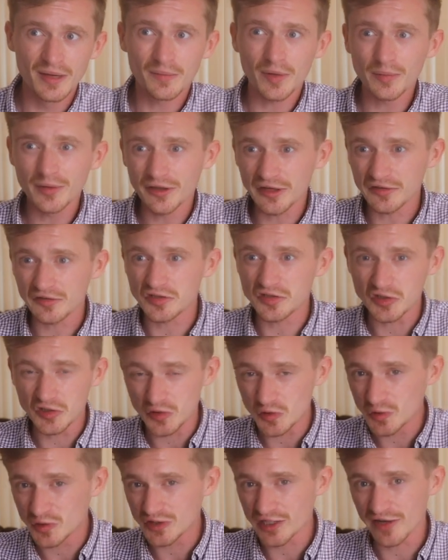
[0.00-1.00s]
probably in like the
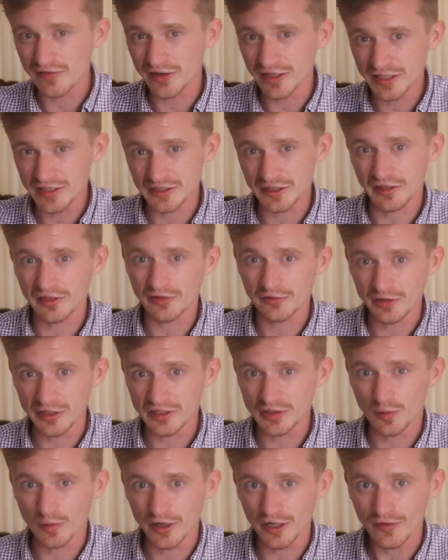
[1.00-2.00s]
two seventy to
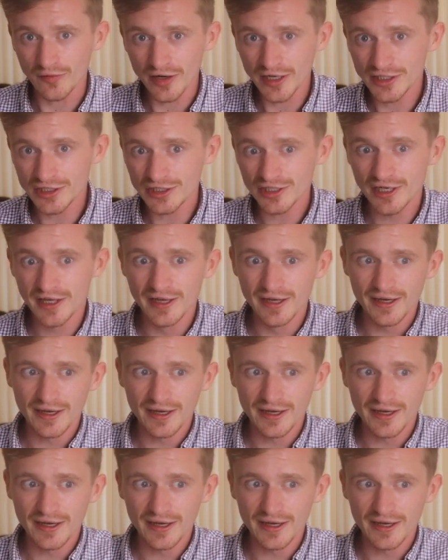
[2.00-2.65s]
three twenty range,